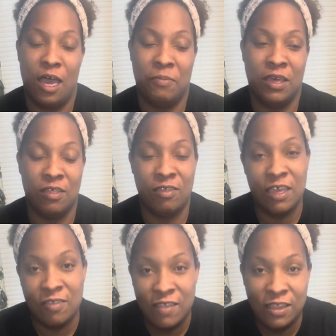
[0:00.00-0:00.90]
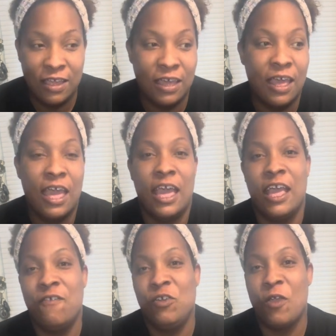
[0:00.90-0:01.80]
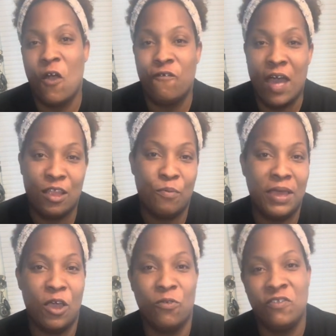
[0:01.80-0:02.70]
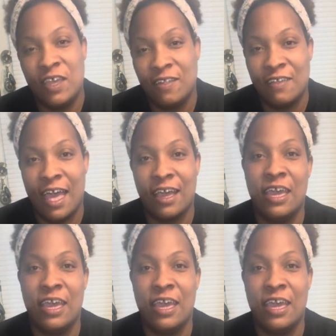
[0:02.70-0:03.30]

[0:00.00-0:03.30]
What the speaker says: consistently. If you don't follow me on TikTok,